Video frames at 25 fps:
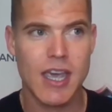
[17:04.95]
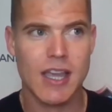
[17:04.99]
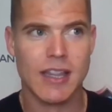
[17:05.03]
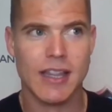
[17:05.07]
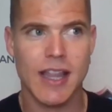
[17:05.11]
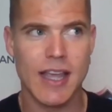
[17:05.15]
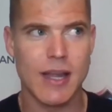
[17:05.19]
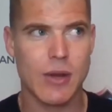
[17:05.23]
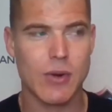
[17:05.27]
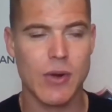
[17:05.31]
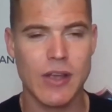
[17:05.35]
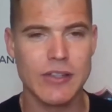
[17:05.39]

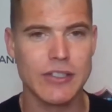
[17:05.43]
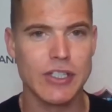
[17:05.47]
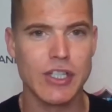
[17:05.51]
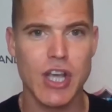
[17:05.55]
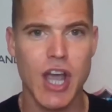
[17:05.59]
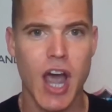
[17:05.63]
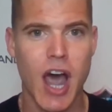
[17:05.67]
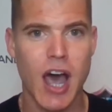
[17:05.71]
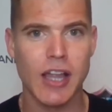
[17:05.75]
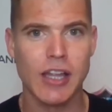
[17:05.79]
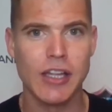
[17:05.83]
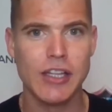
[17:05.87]
Like when I was in
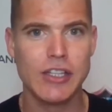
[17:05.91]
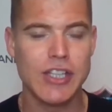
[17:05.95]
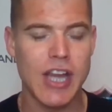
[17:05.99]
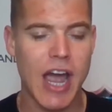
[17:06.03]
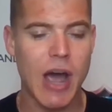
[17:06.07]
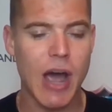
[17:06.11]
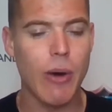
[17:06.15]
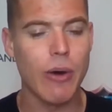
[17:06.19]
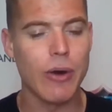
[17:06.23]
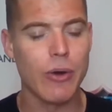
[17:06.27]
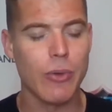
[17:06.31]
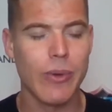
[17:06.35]
college,
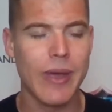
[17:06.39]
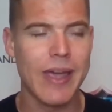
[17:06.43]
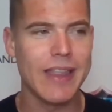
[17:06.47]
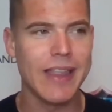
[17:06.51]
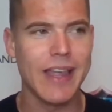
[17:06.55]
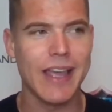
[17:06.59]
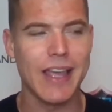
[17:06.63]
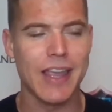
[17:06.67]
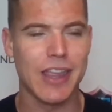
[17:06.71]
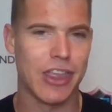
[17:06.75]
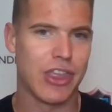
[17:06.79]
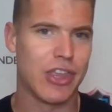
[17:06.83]
I would wait
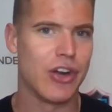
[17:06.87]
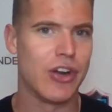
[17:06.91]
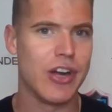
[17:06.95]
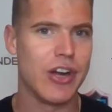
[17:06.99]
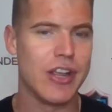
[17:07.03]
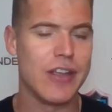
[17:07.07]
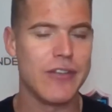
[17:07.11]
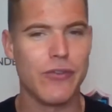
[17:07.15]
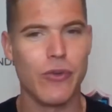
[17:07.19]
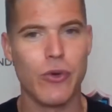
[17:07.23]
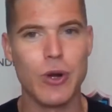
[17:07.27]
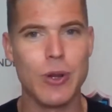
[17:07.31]
like
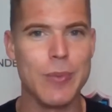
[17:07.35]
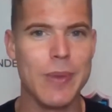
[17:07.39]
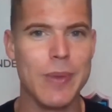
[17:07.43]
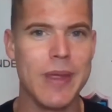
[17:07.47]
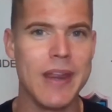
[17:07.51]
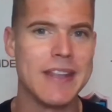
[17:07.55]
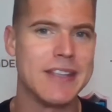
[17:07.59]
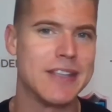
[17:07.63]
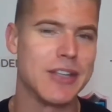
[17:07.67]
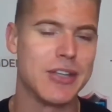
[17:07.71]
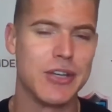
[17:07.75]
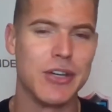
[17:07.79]
30, 40
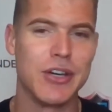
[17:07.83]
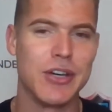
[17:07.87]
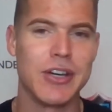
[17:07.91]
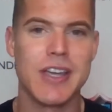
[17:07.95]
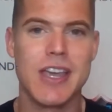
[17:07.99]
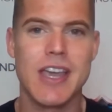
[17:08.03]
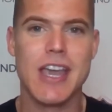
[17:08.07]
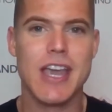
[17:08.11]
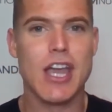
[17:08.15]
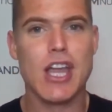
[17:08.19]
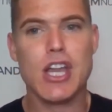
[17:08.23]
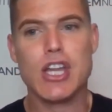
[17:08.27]
minutes to cook
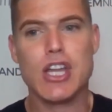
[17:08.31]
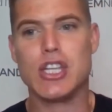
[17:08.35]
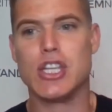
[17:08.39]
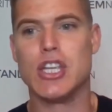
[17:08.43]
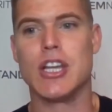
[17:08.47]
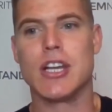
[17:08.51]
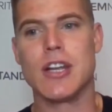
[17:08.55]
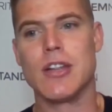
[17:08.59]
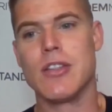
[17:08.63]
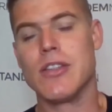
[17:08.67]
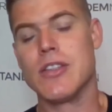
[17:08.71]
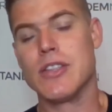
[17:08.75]

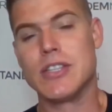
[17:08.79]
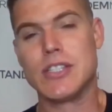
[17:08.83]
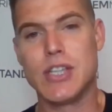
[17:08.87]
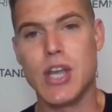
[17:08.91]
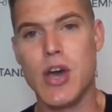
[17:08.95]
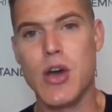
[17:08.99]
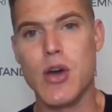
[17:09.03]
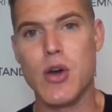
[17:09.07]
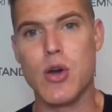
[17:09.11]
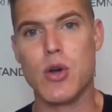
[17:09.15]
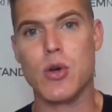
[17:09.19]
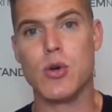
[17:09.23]
chicken on the
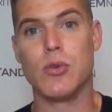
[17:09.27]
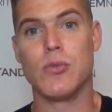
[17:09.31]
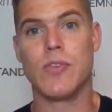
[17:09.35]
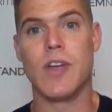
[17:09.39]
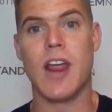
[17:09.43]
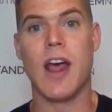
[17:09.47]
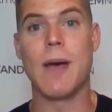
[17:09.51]
stove.